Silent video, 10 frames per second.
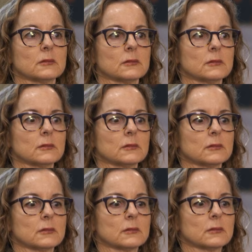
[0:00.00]

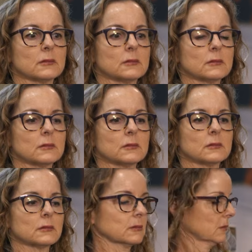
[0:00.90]

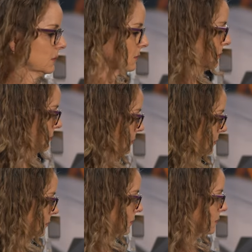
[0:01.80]

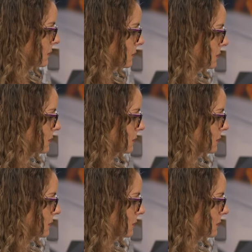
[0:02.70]
This person isn't speaking.